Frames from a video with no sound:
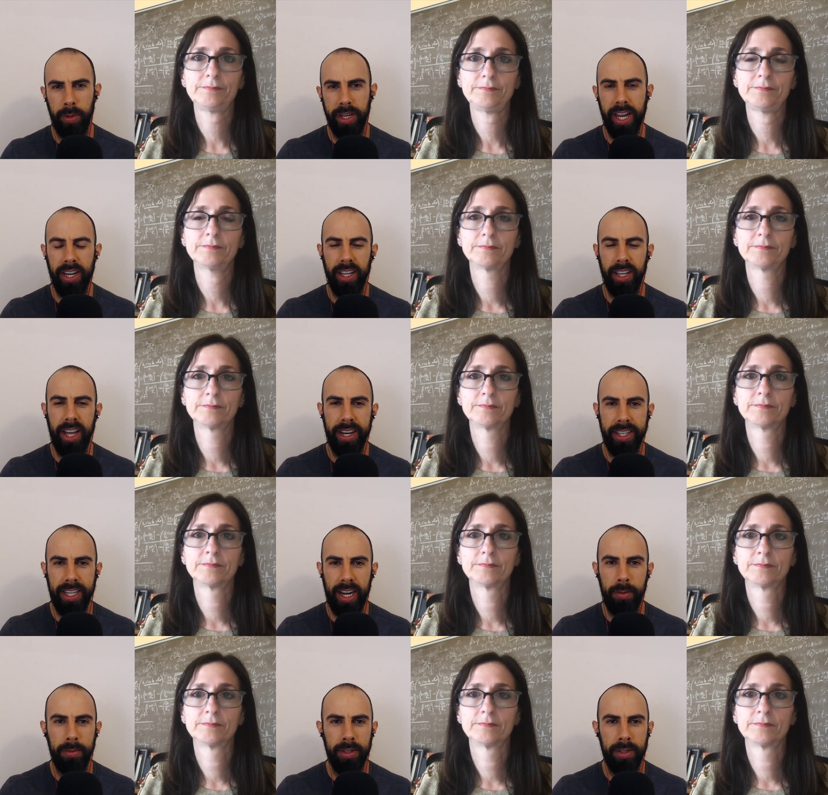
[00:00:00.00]
Speaker 1: But yet, a lot of
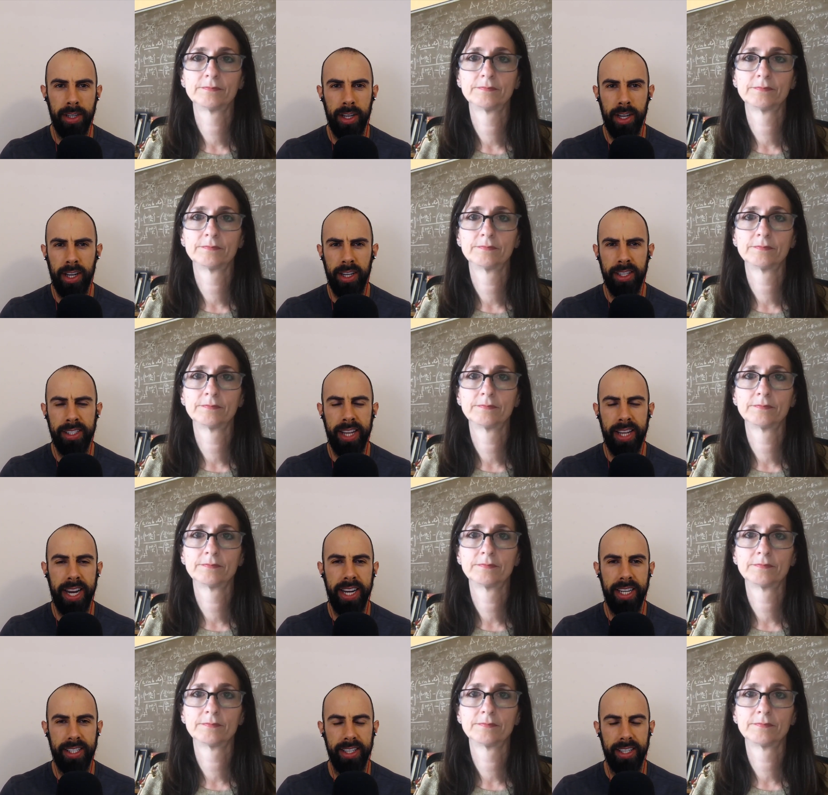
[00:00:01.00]
times,
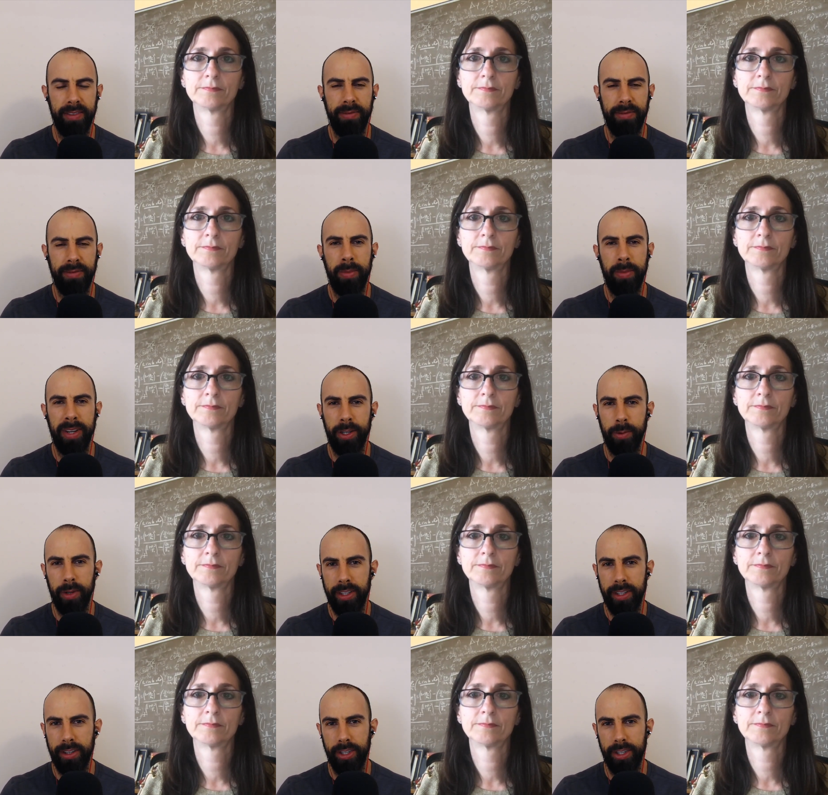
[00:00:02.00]
science and fundamental
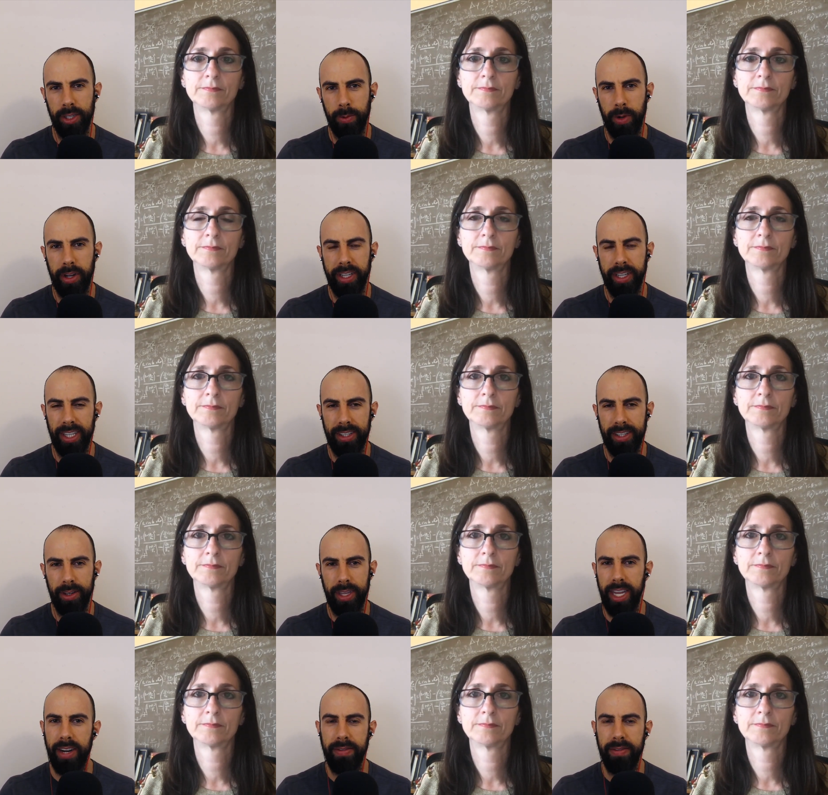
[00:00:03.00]
research is what leads
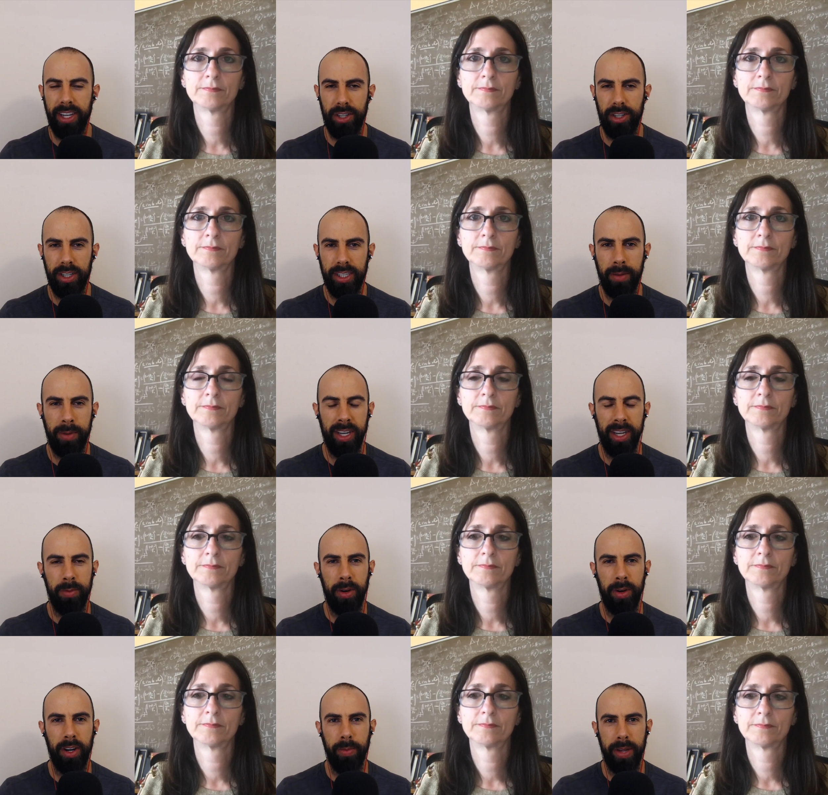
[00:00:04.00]
to the innovations that make
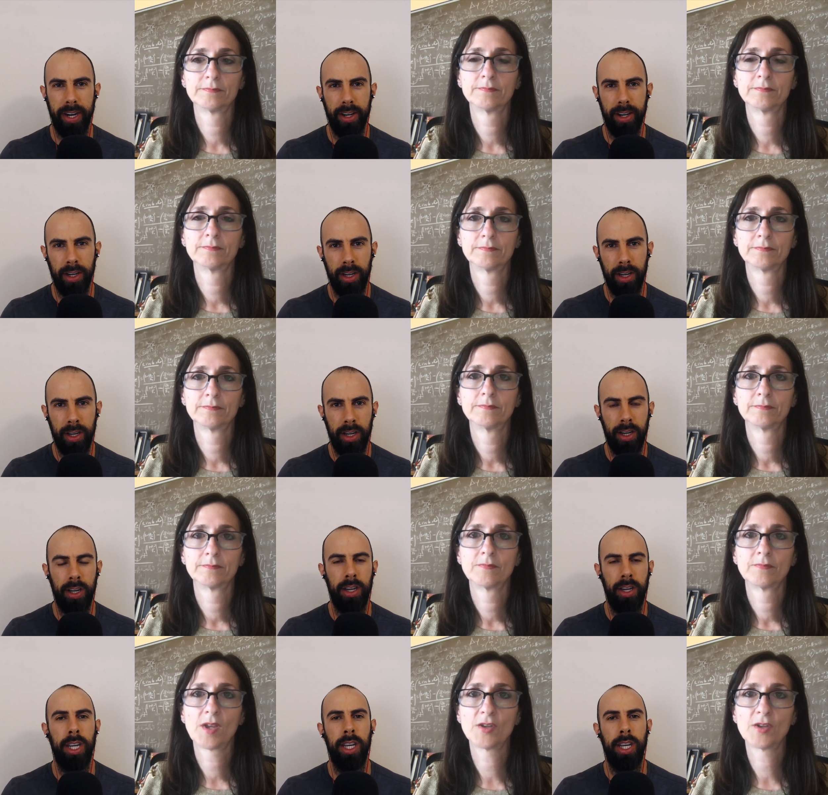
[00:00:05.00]
tomorrow better.
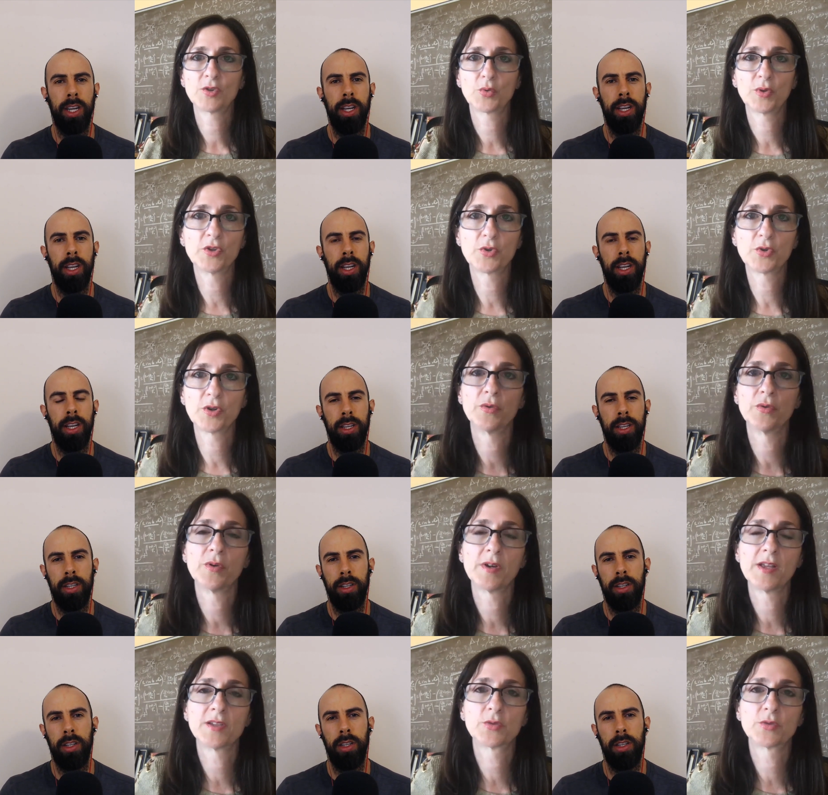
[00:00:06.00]
Speaker 2: It's really true.
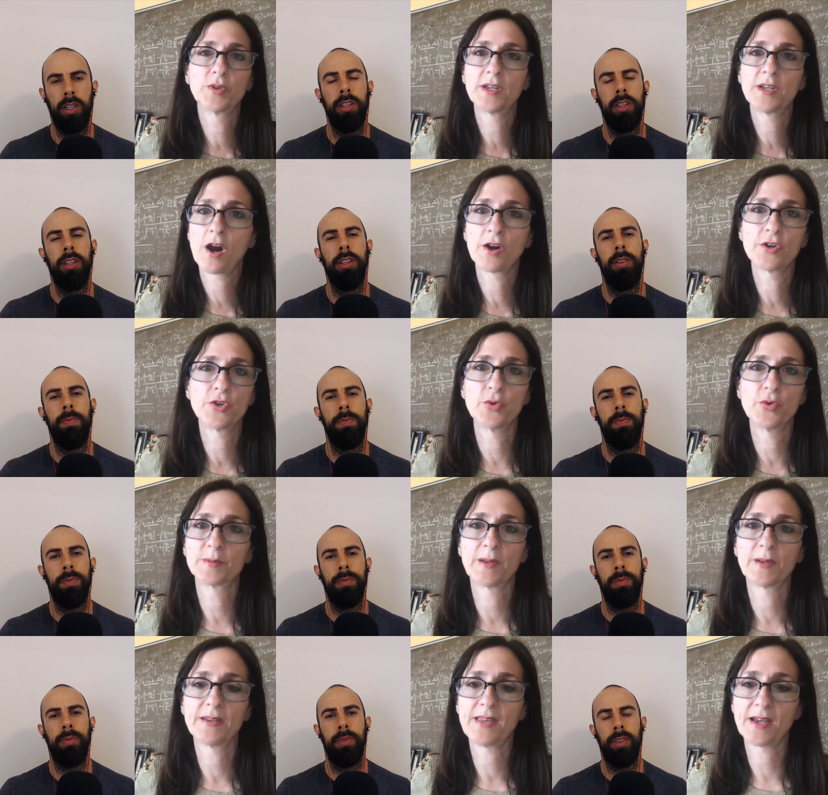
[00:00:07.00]
It's really hard to
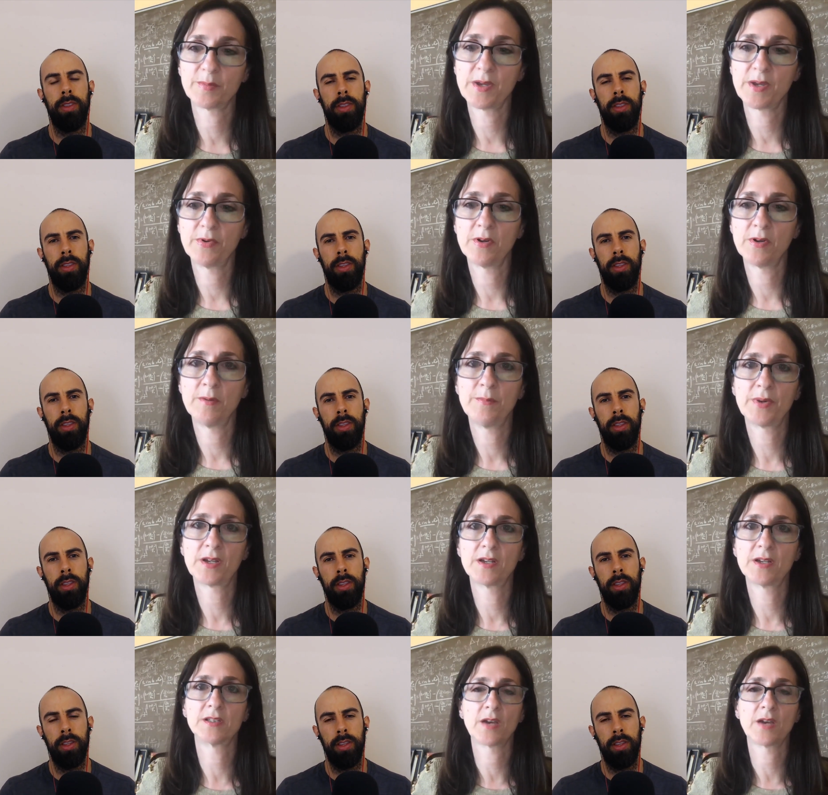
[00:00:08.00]
explain that to people
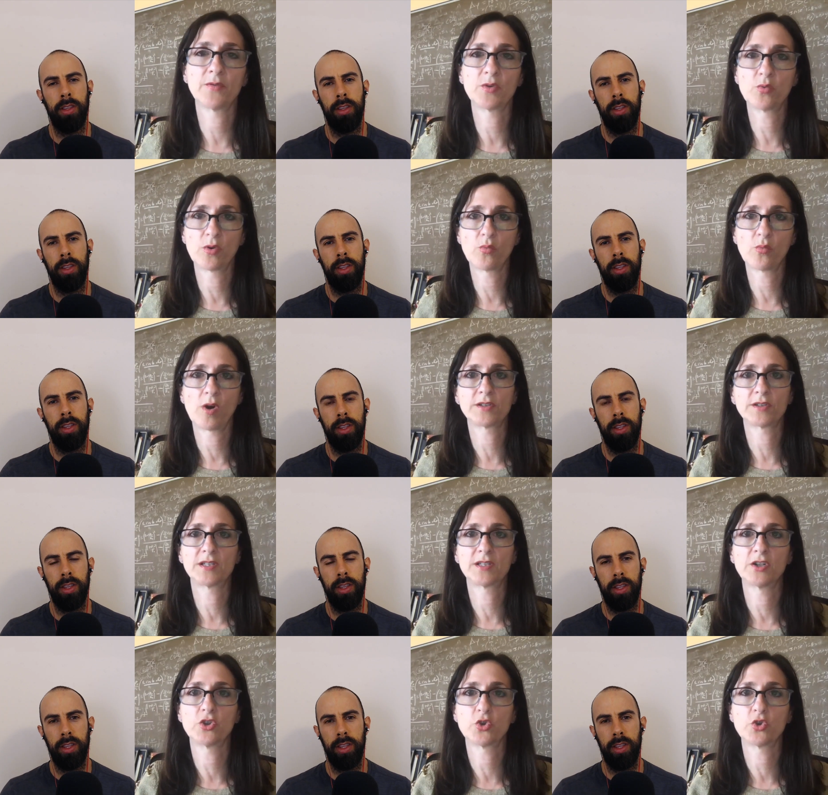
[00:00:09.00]
because everyone wants to
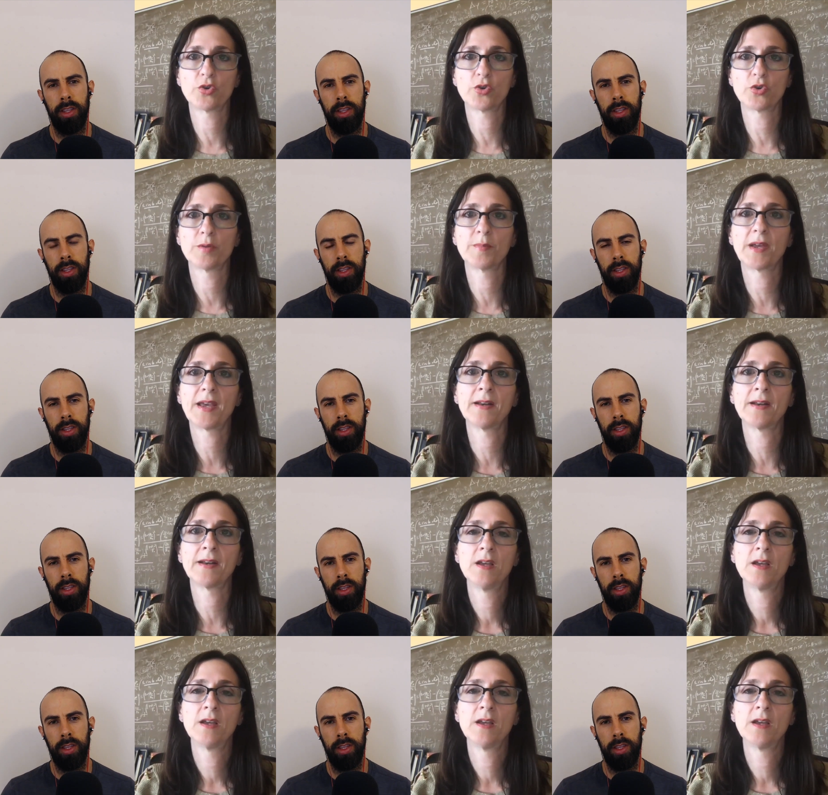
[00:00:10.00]
see a short term gain.